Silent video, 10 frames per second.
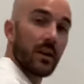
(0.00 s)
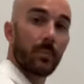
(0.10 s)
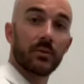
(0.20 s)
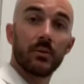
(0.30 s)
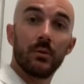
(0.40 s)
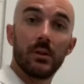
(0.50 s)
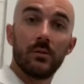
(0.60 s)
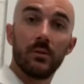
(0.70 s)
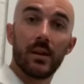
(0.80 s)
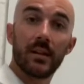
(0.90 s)
opportunity to
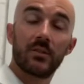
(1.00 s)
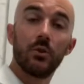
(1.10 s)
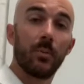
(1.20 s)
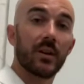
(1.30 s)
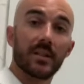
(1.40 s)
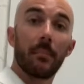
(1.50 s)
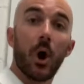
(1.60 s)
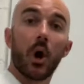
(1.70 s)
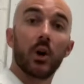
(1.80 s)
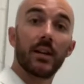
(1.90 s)
do that too because I'm
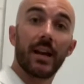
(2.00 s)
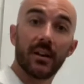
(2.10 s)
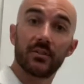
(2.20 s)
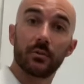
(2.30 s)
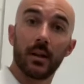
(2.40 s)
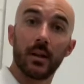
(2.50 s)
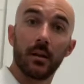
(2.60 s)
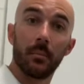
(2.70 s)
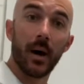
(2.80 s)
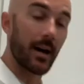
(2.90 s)
already got strain on
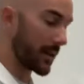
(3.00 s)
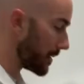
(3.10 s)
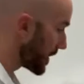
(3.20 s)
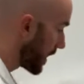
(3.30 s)
the body.